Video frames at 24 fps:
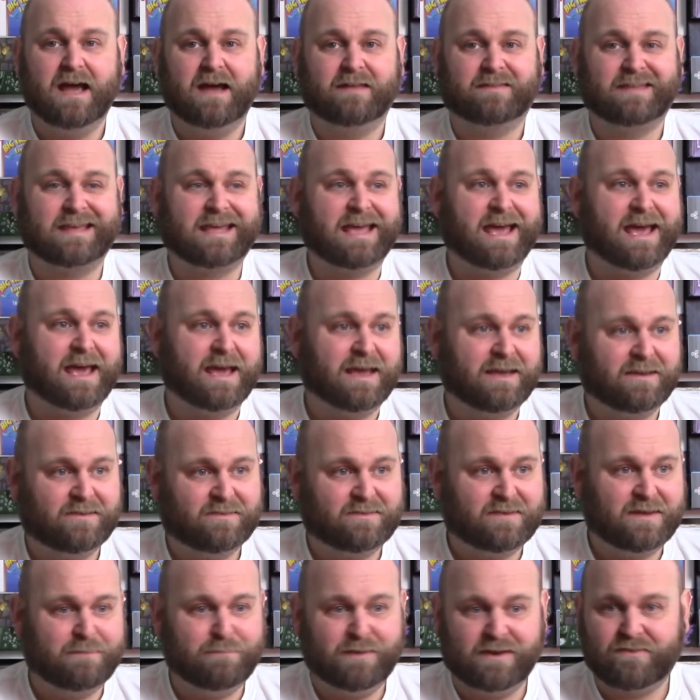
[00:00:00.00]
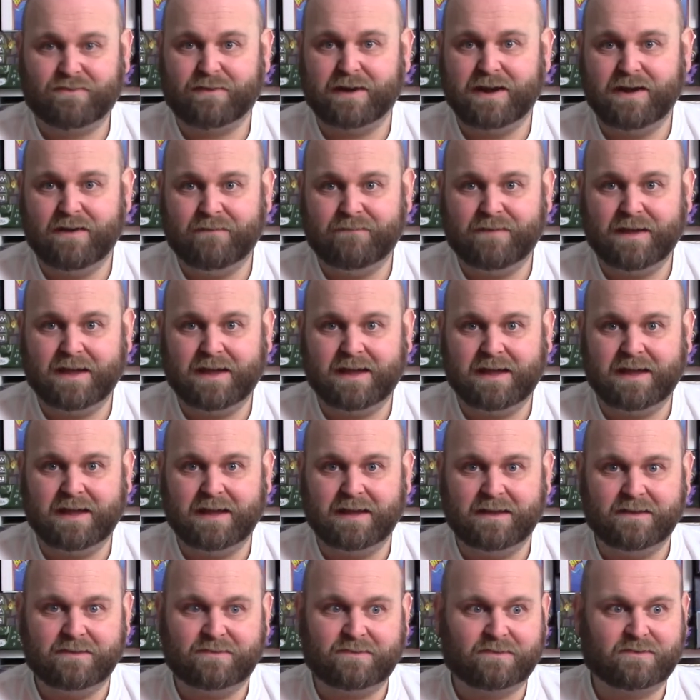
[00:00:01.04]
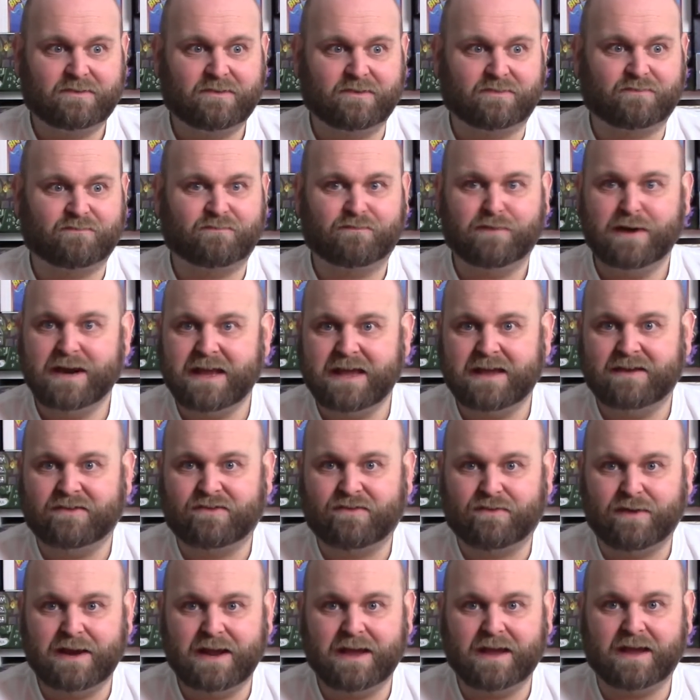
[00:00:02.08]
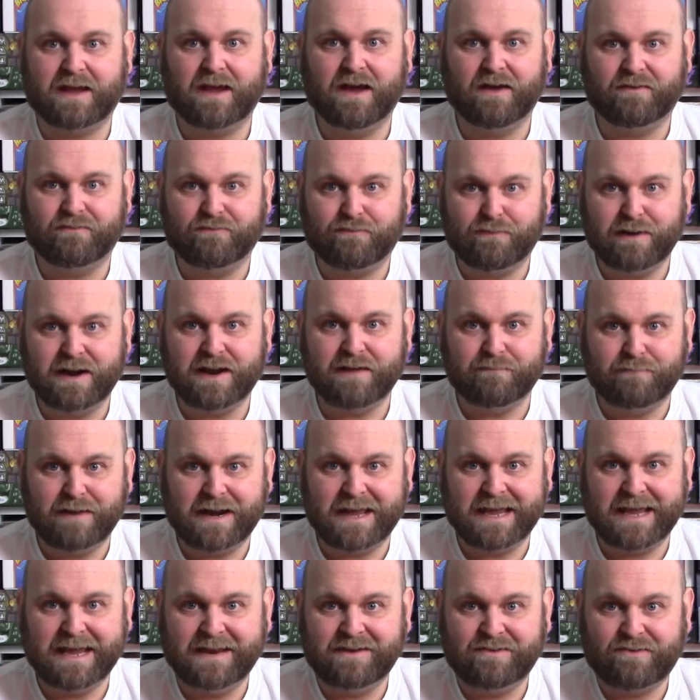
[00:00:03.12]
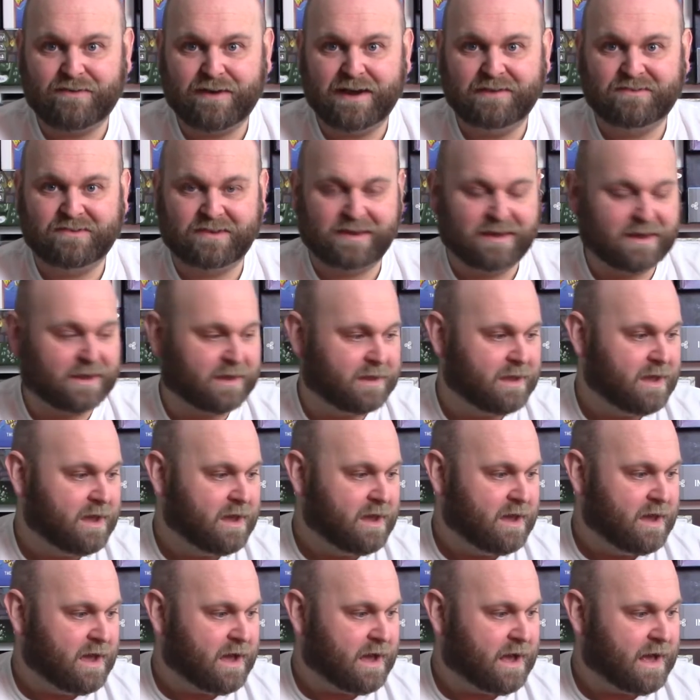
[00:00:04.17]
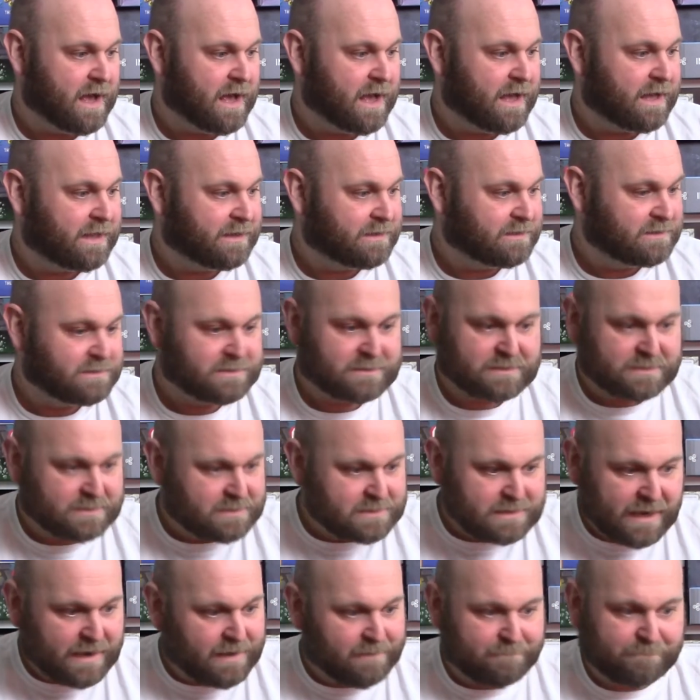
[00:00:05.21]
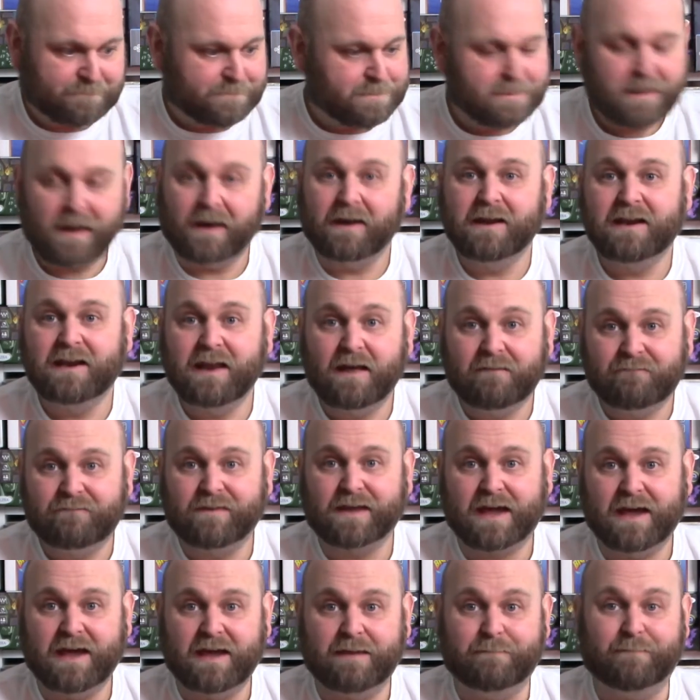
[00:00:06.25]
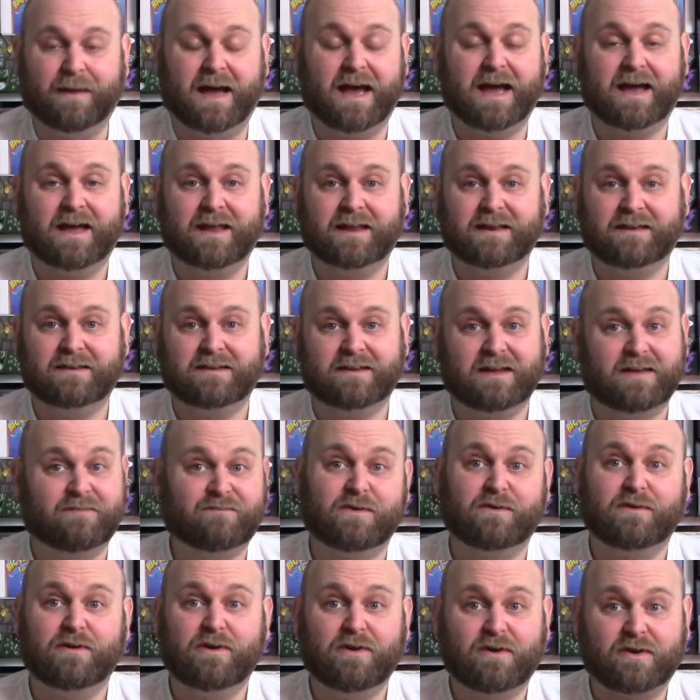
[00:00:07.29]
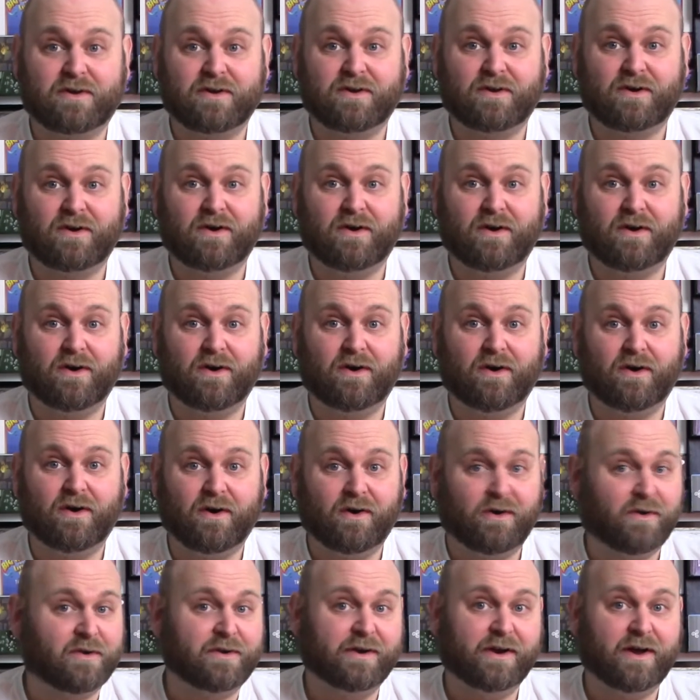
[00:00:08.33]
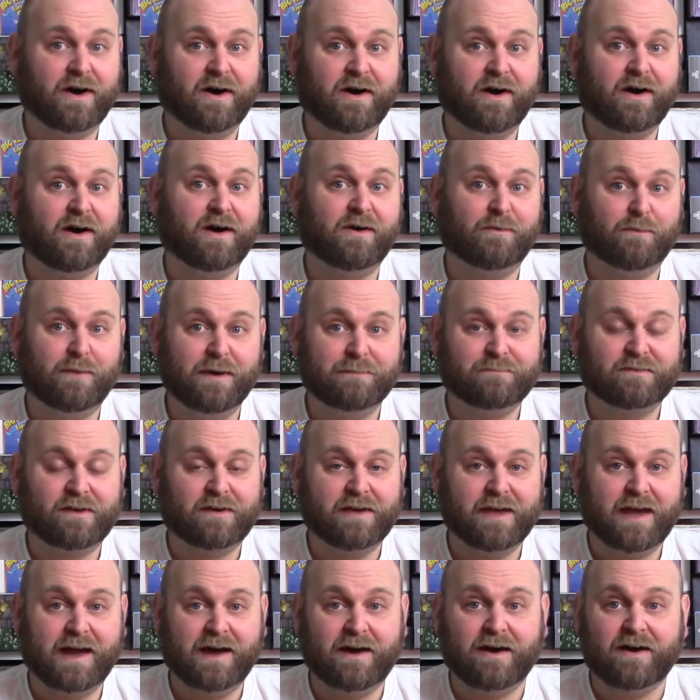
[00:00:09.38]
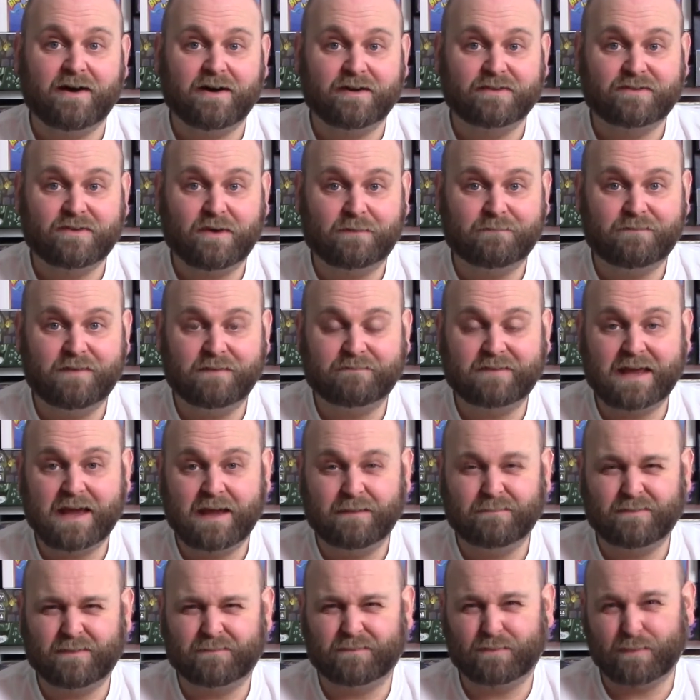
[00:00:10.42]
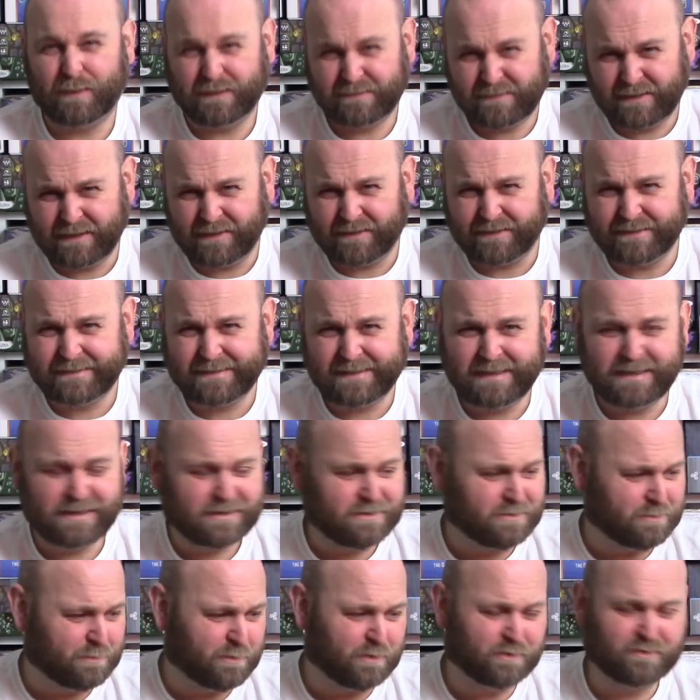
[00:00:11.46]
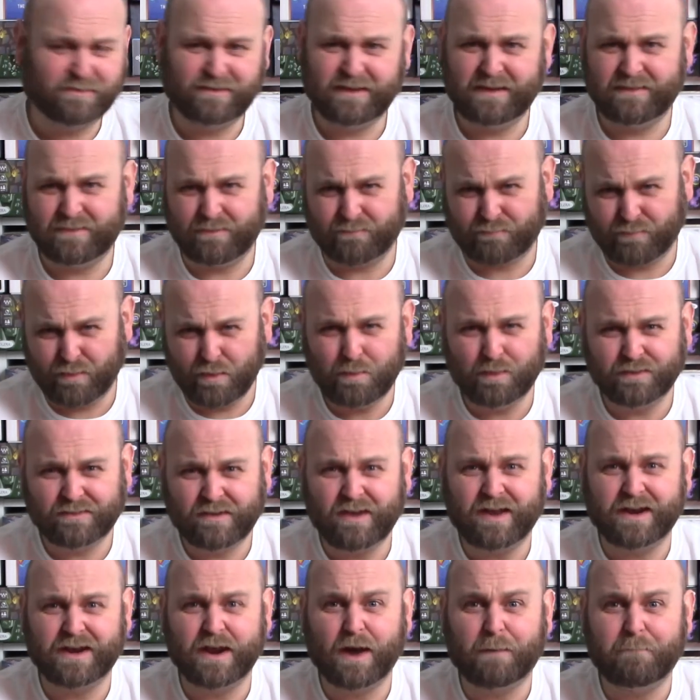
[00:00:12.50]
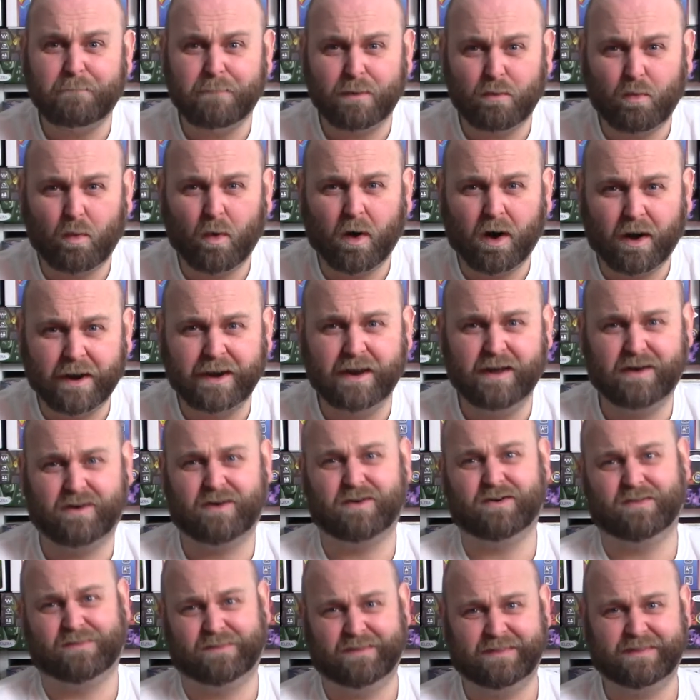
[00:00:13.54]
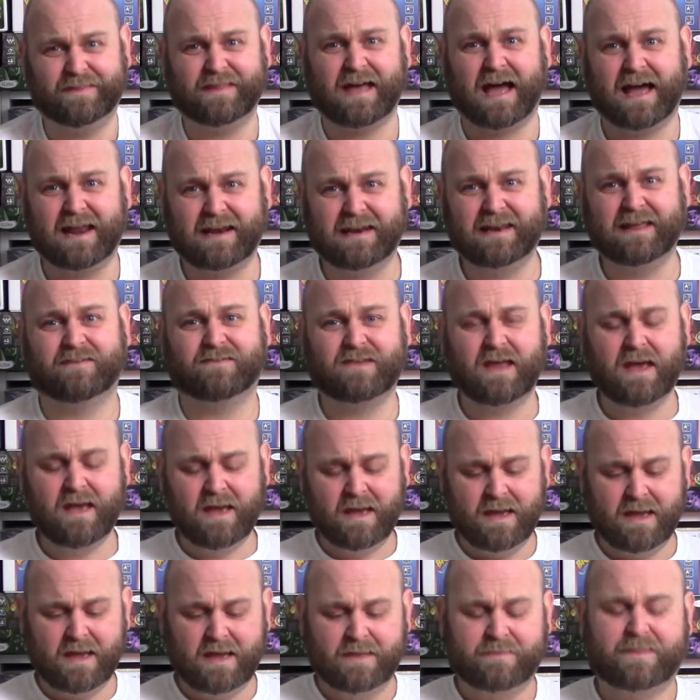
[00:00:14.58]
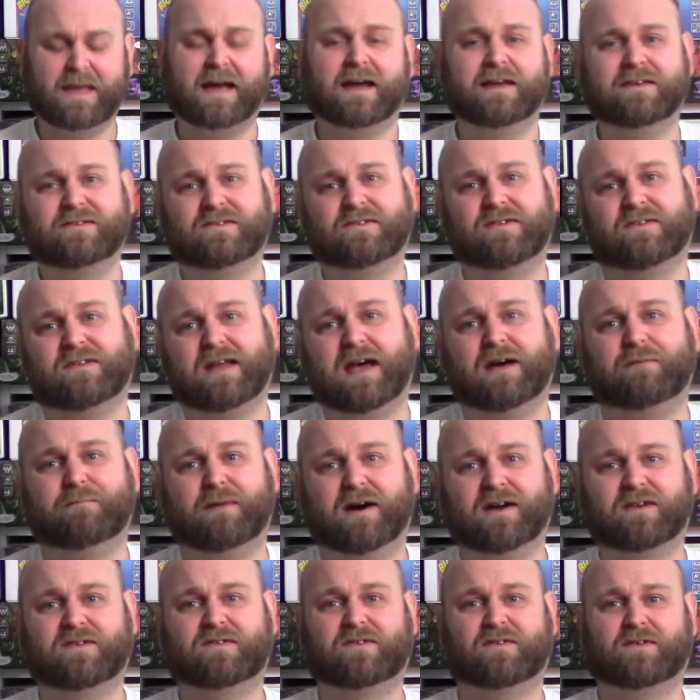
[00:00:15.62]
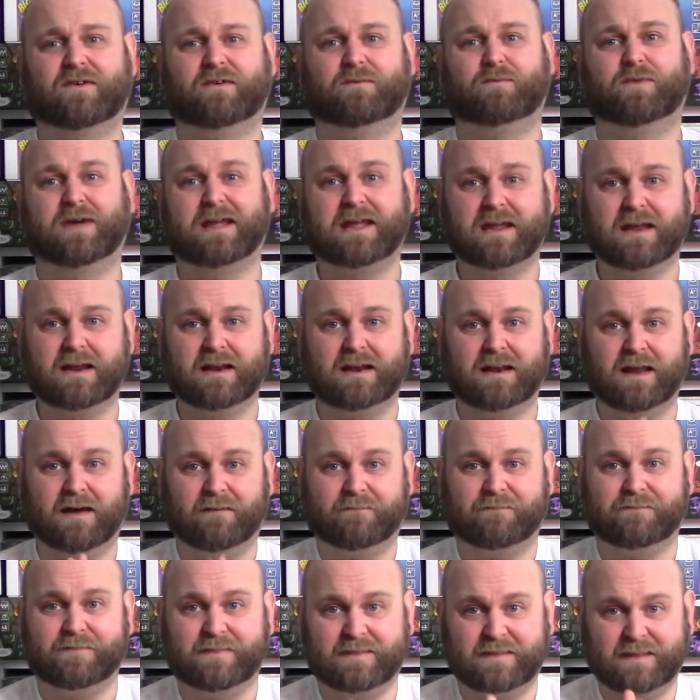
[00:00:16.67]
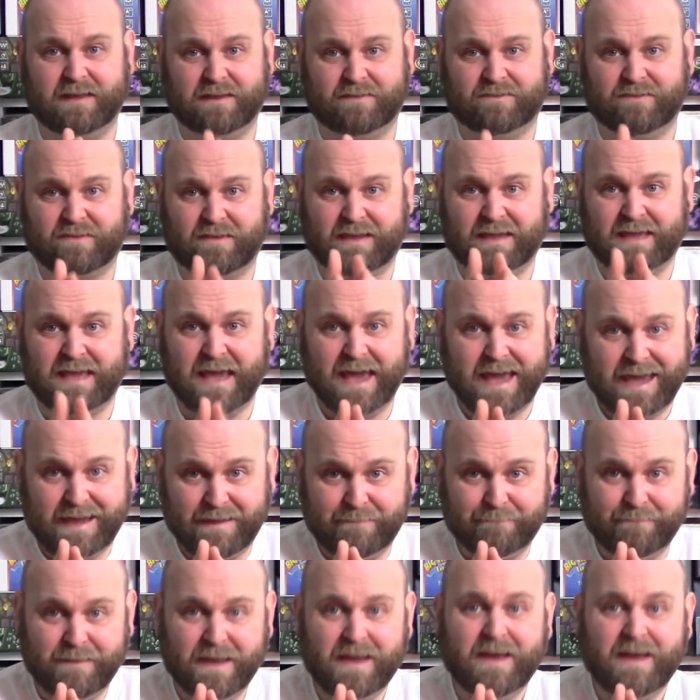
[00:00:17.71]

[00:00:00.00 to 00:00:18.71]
The asymmetry of it is just really intriguing and really, really interesting. And yeah, I love the game. And if you look on our website at our top 50 games of 2019, you will see that Root was at number 1 on that list. That is just how much we love this game.